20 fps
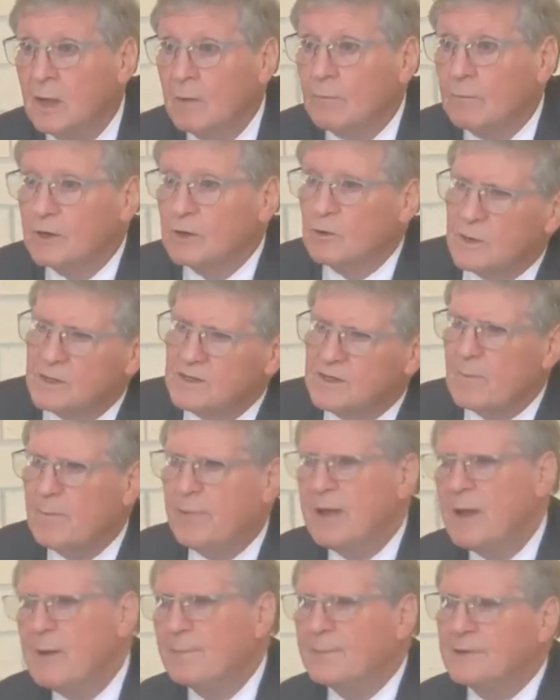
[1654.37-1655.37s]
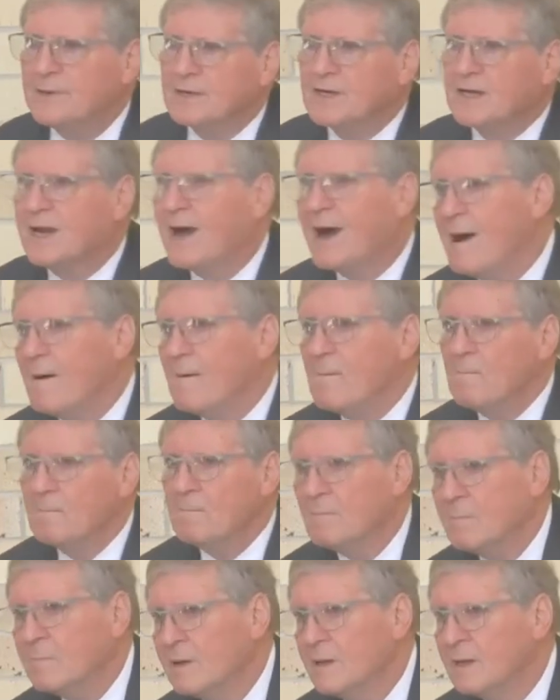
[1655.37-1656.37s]
But when the people
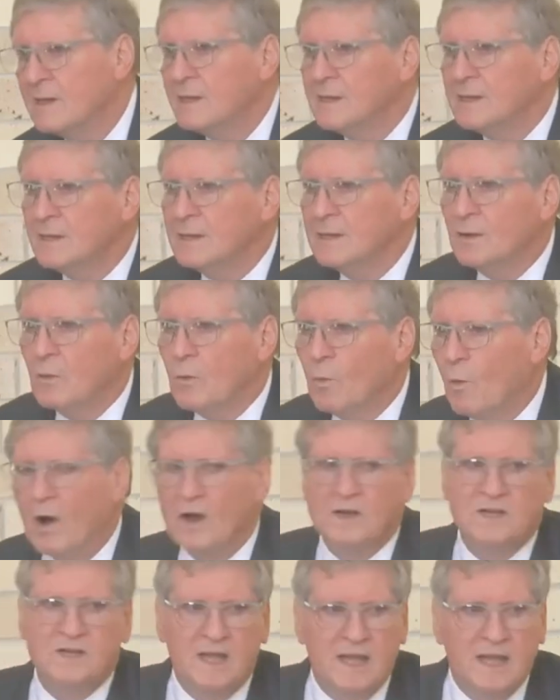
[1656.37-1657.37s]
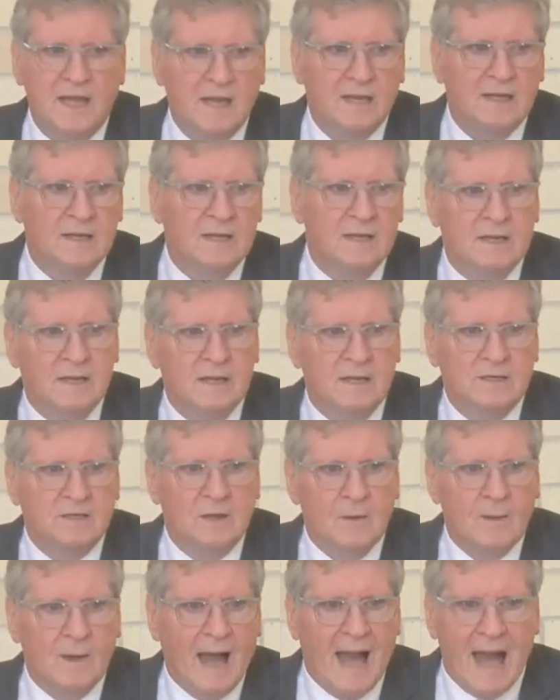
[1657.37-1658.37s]
come wanting
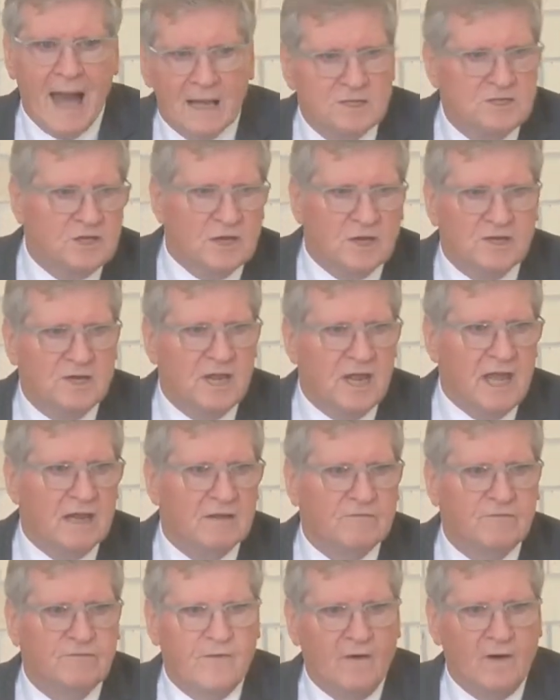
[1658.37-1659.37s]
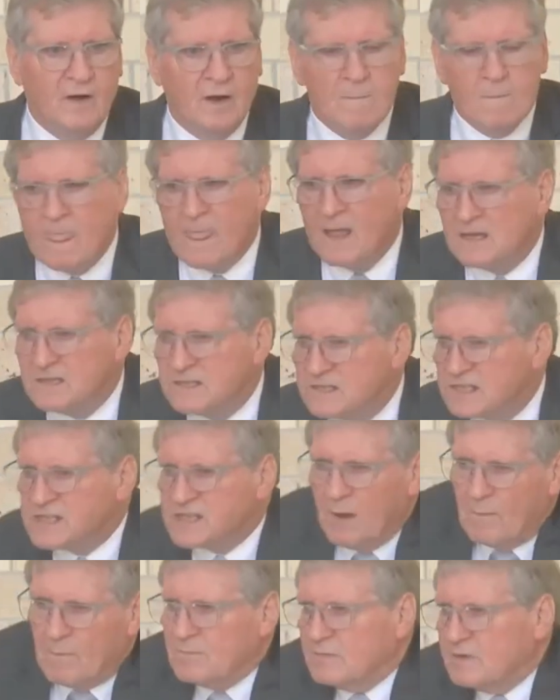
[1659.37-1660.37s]
to agitate for
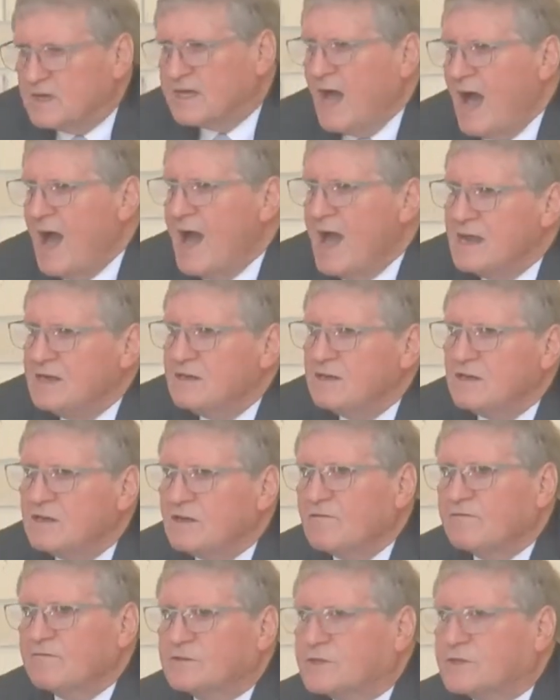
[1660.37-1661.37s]
some kind of